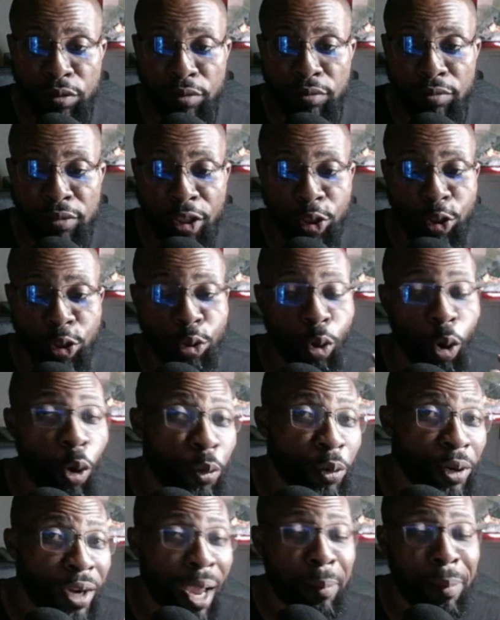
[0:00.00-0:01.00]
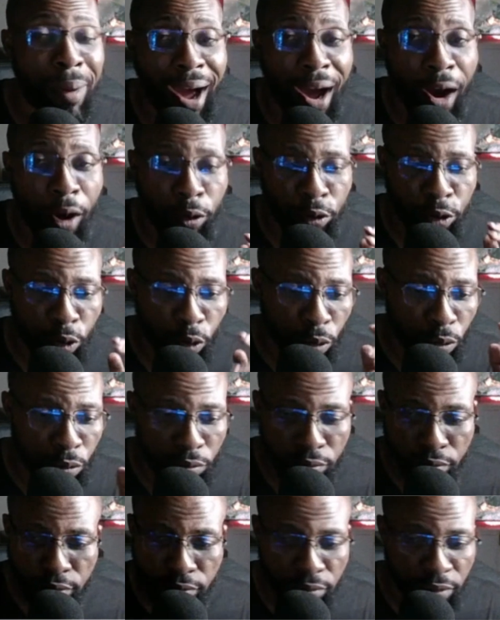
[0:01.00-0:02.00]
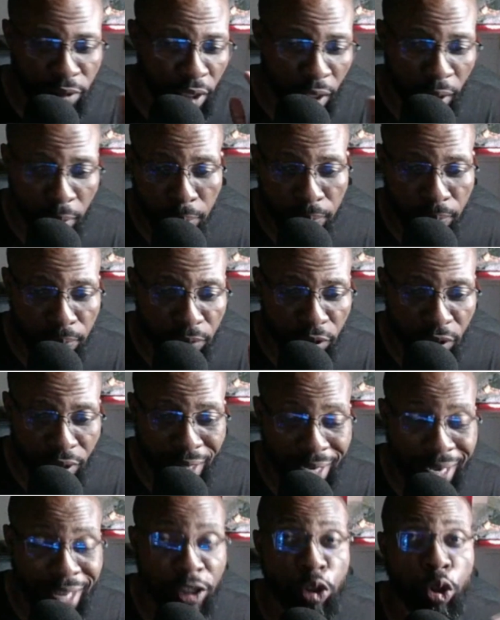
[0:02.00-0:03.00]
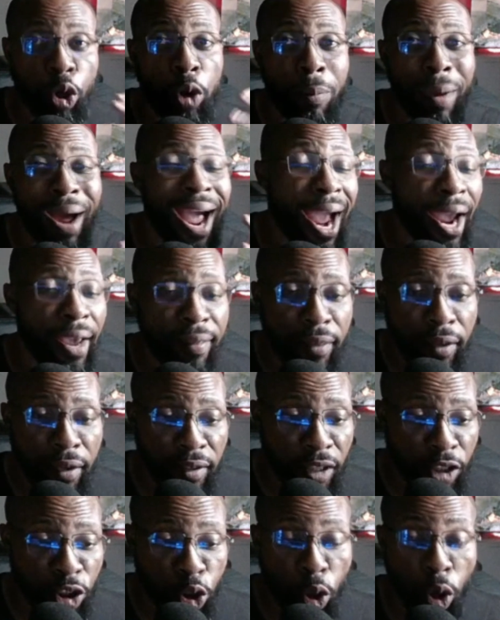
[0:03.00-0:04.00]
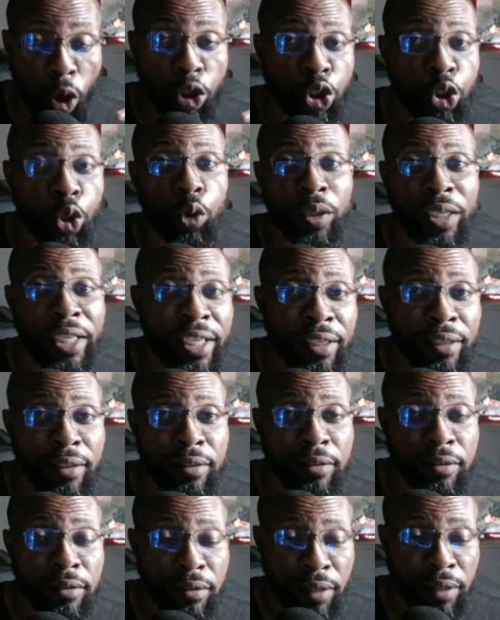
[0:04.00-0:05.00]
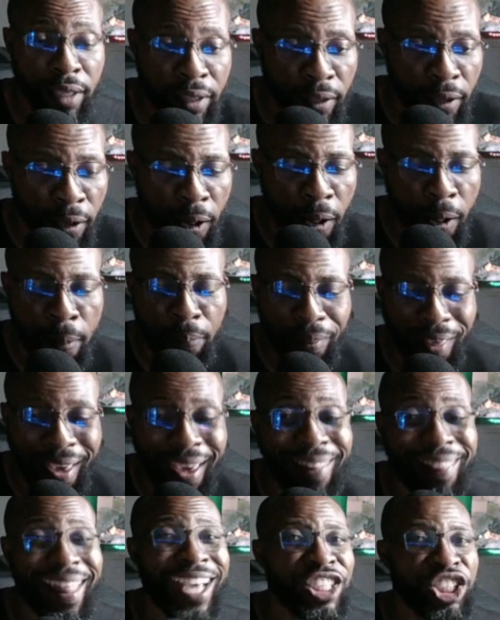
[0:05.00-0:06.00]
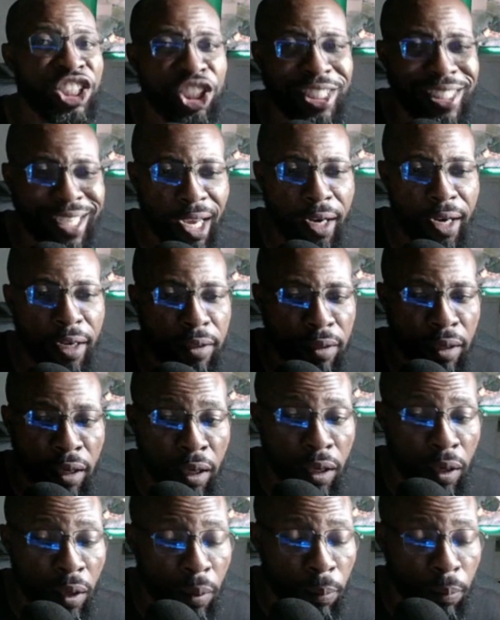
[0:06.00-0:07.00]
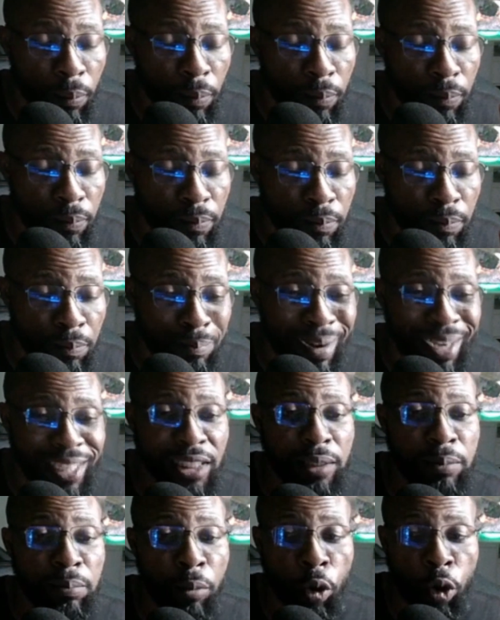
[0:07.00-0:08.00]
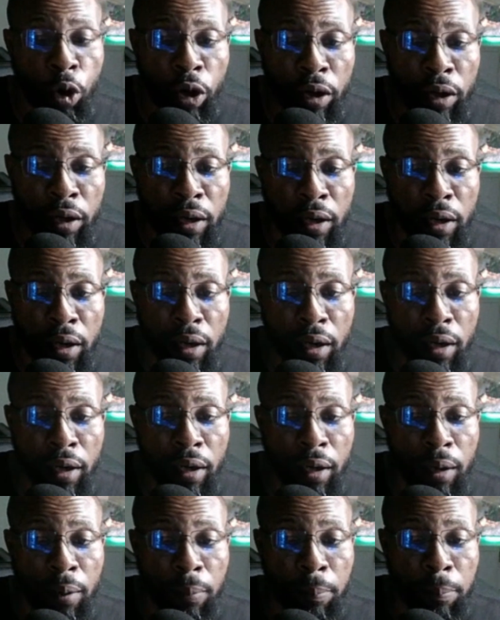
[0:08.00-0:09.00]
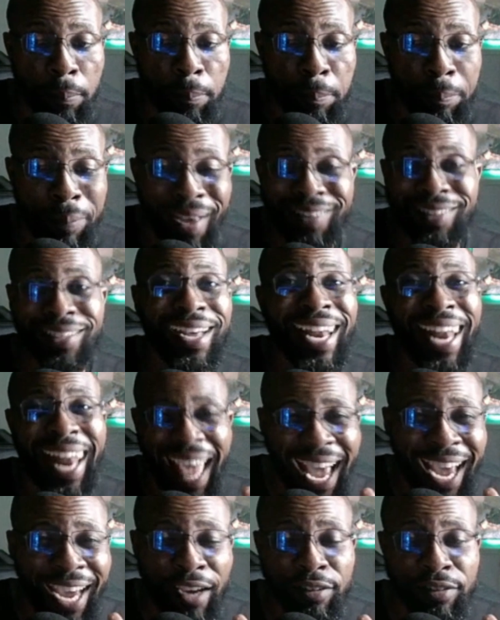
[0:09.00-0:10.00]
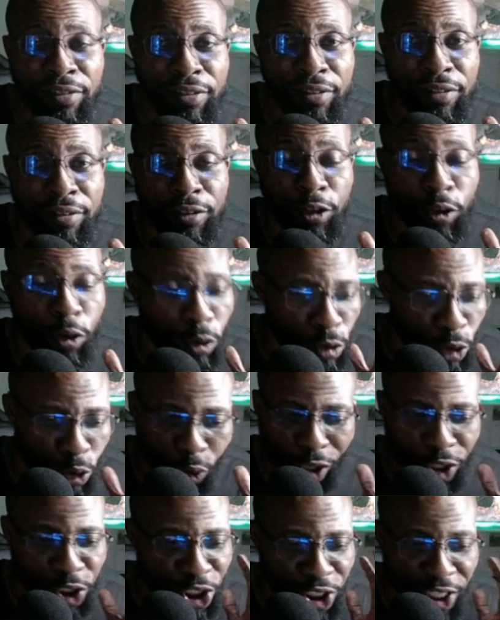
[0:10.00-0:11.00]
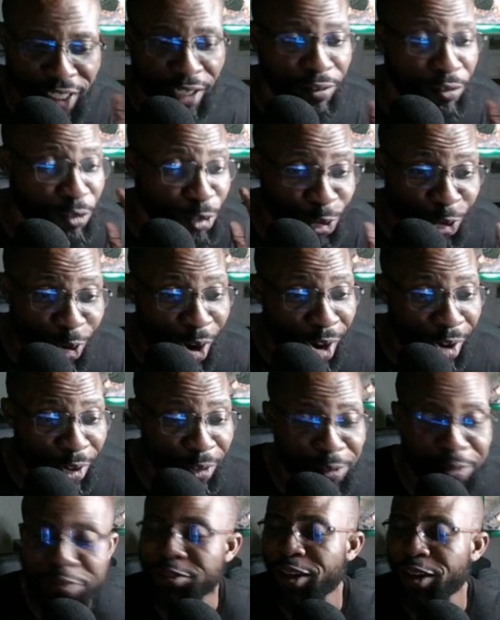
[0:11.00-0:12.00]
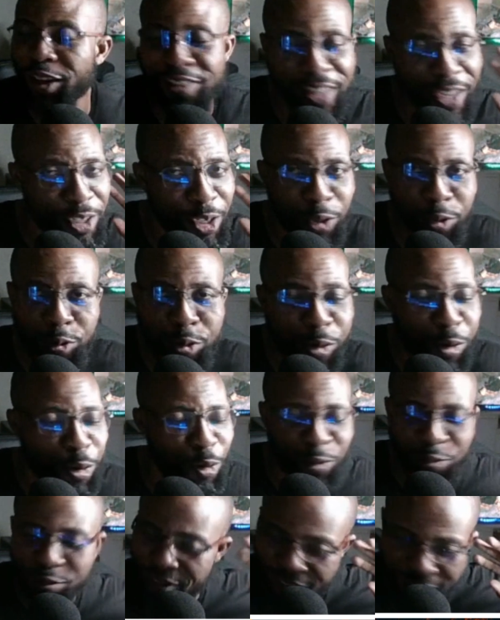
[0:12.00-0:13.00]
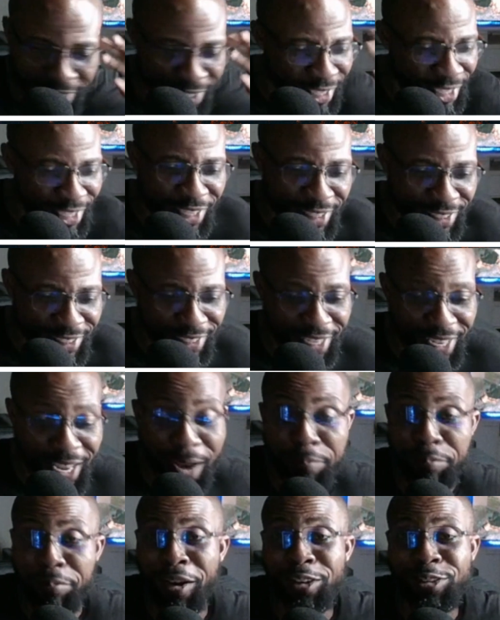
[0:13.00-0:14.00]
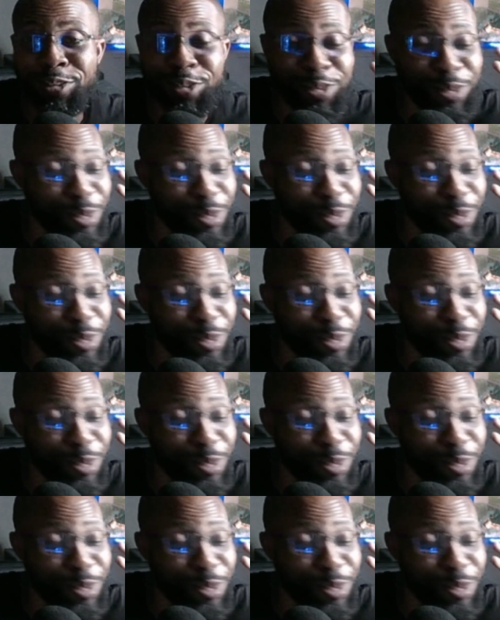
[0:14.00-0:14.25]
the story about, you know, the story behind the song Jolene, right? And that she sounded much more better live, you know. So I checked the video out. I was like, okay, cool, today I'm about to,